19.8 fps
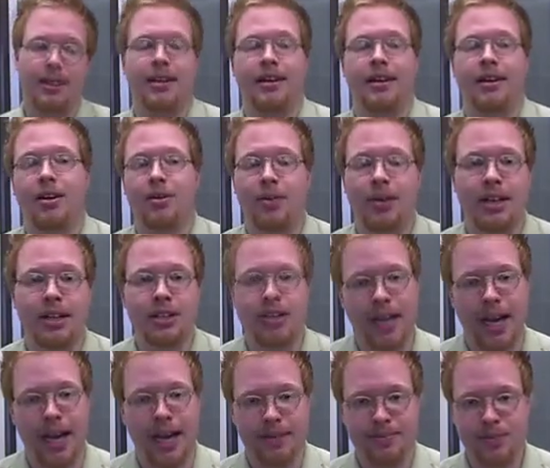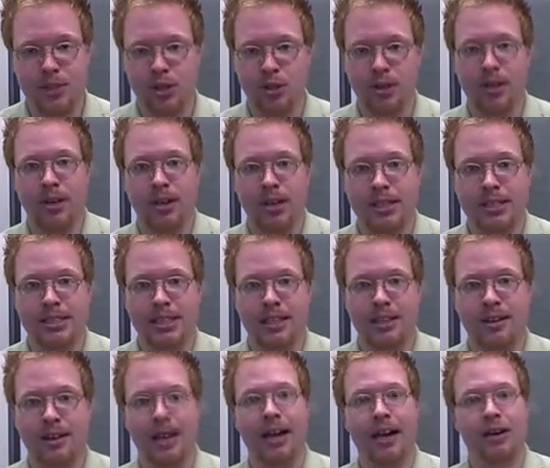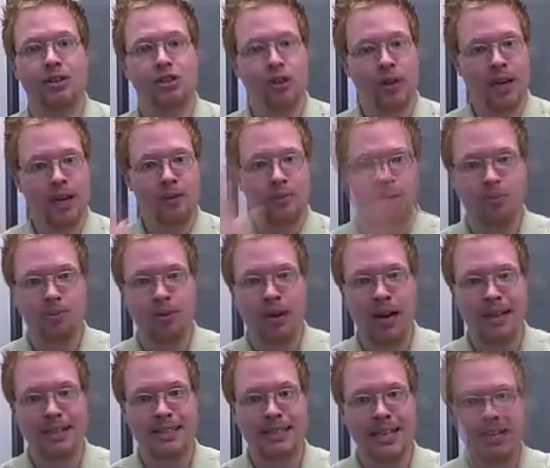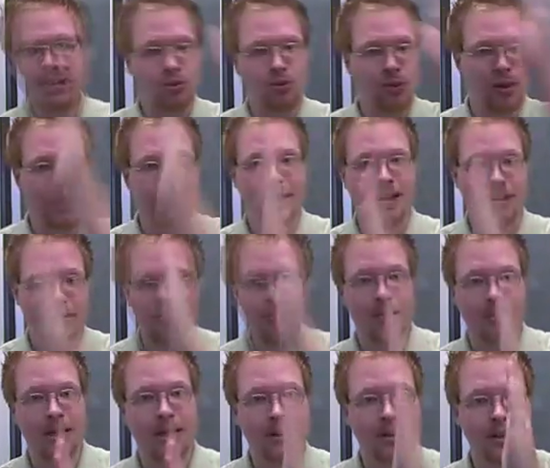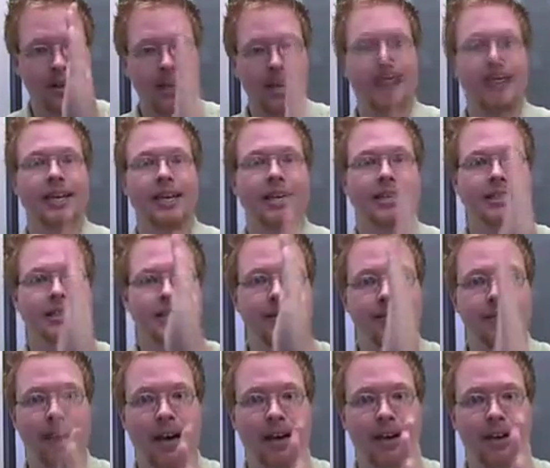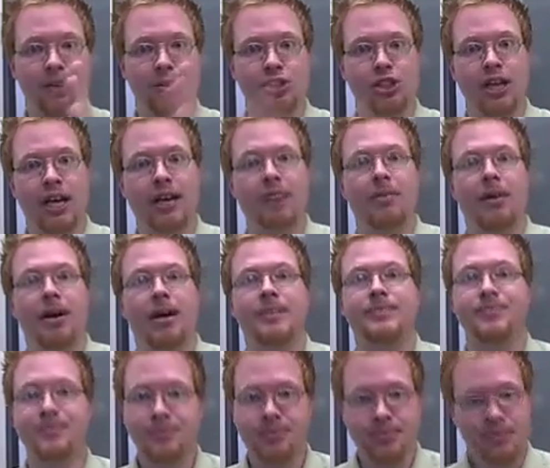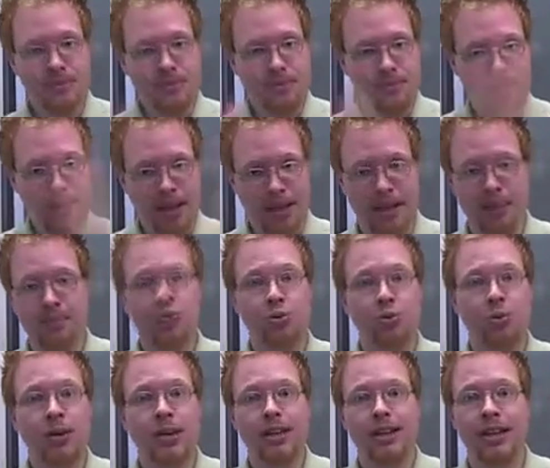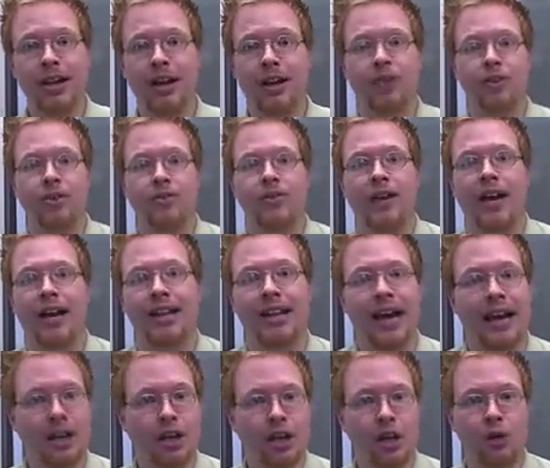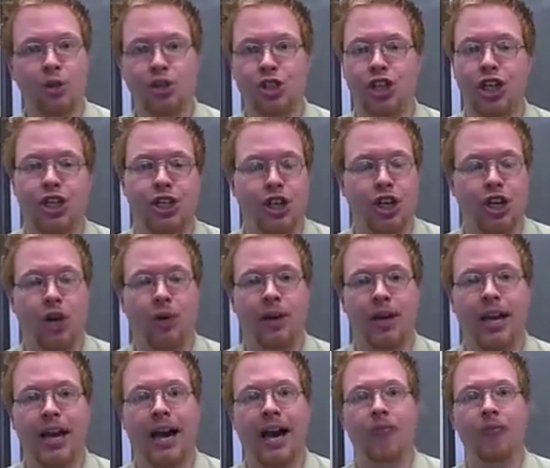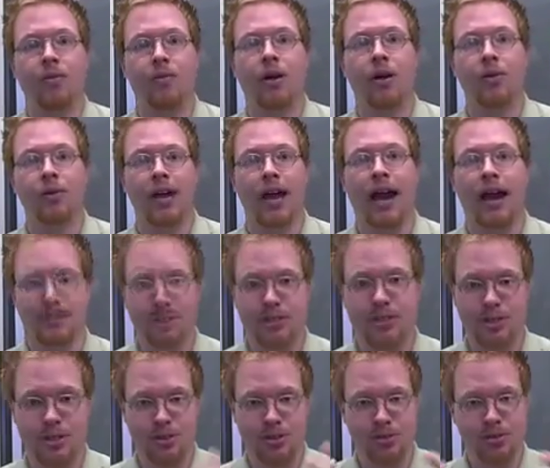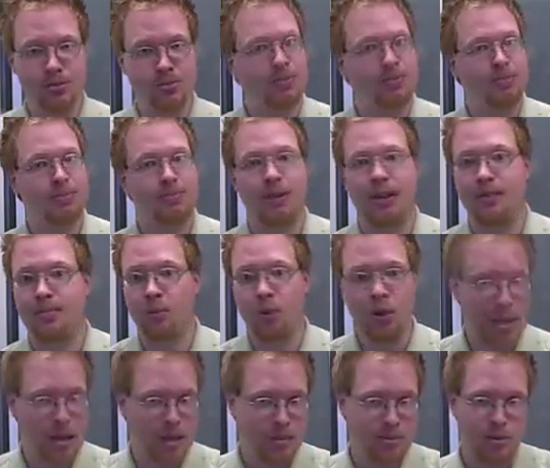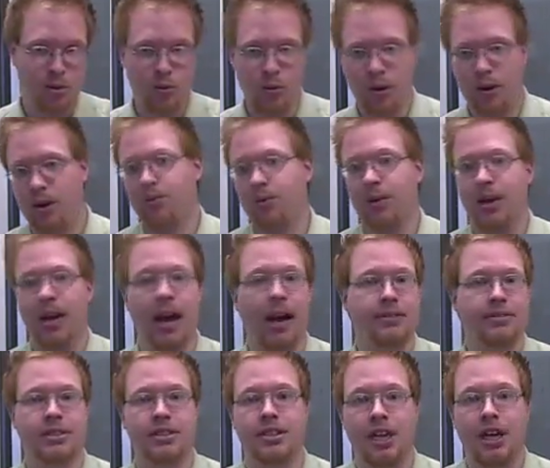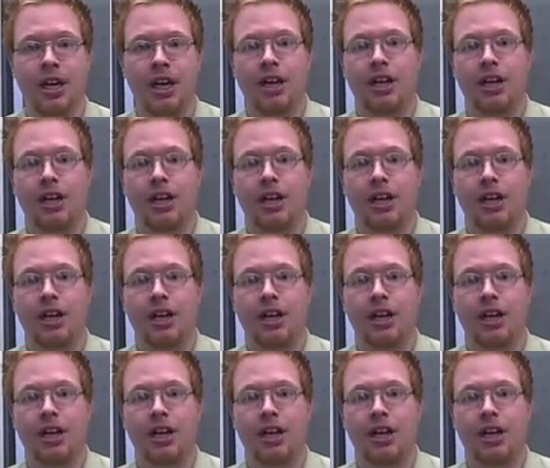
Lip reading: They don't want to do that. So they're going to send their guy out. So 8-week process. Right there in the middle is the value check, but in between there, you've got a lot of negotiation going on where we have to give more paperwork, we have to